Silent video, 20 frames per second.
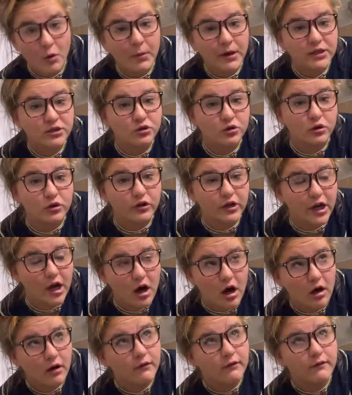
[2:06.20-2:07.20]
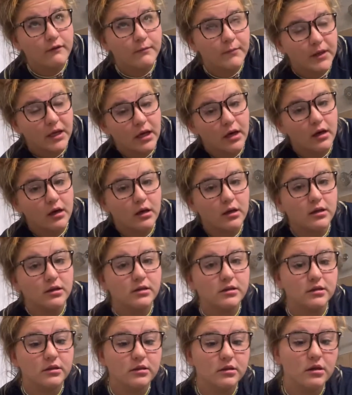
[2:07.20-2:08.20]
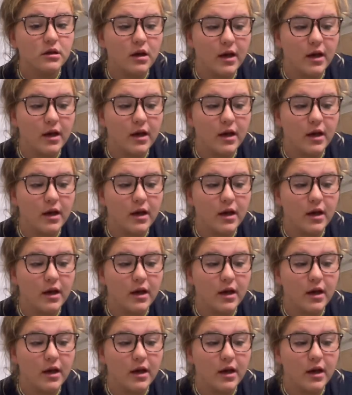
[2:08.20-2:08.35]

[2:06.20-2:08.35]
my jewelry off because